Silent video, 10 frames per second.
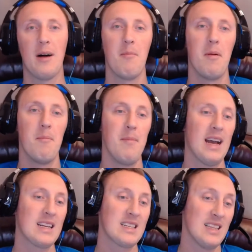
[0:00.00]

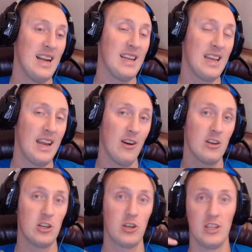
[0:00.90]
max light
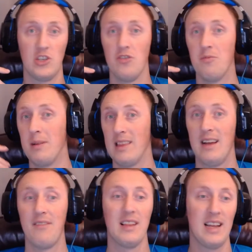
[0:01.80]
character that you've been
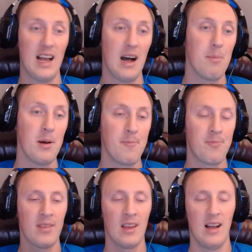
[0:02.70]
leveling up
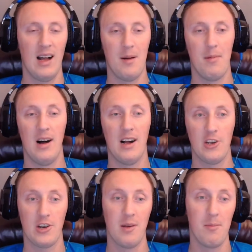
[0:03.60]
on
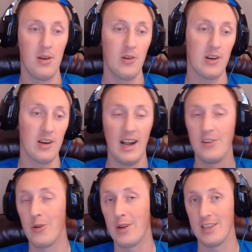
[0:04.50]
your computer, and
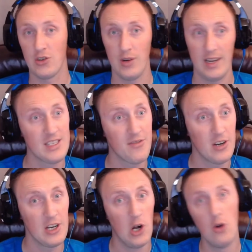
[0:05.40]
you can transfer
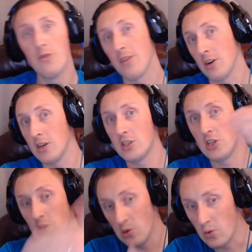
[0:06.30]
it over
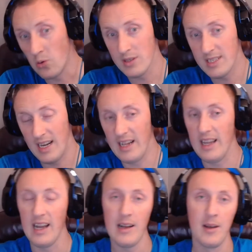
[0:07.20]
to Google
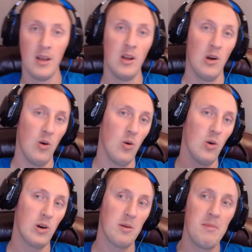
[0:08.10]
Stadia.
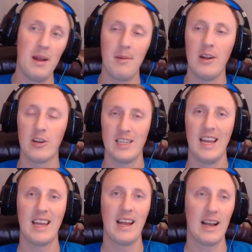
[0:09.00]
Or maybe you're
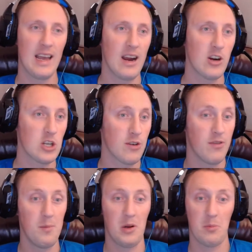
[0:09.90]
taking a character
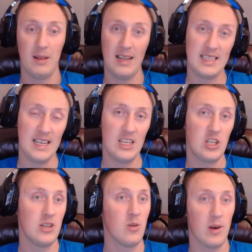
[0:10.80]
from your
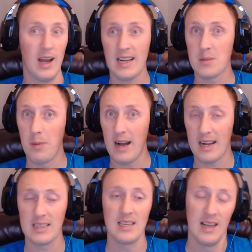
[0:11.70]
PlayStation or
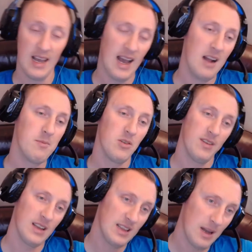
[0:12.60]
Xbox and
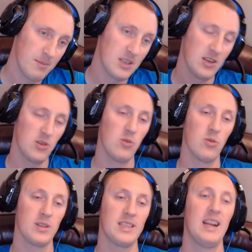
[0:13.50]
moving them to
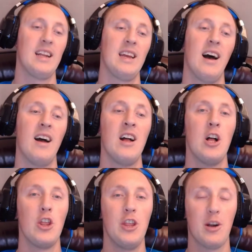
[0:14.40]
Google Stadia.
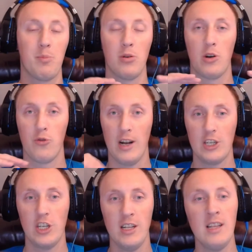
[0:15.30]
Their
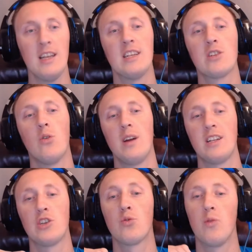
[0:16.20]
progression is going
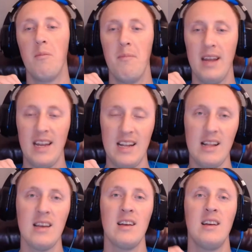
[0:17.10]
to
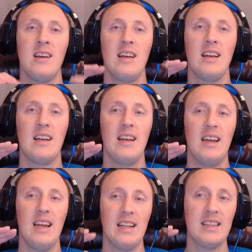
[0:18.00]
remain
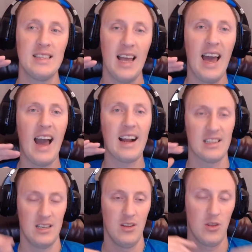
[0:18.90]

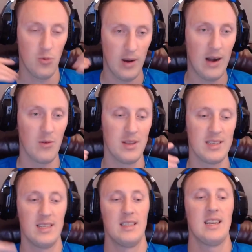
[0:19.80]
intact throughout
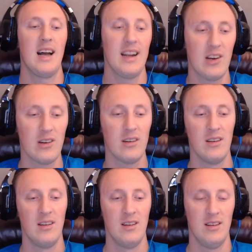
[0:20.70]
this entire
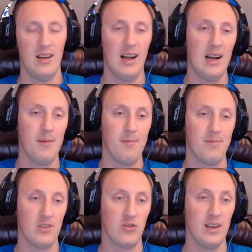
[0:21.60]

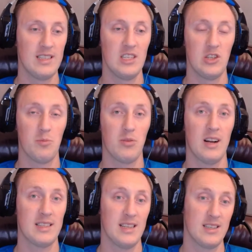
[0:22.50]
transition
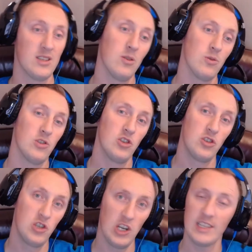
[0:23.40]
process. So
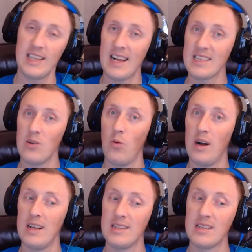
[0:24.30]
just as it
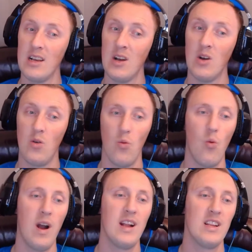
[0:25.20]
was
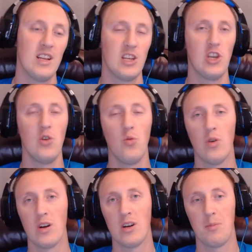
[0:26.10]
when you
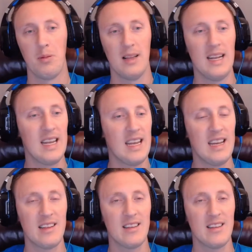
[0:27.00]
were playing it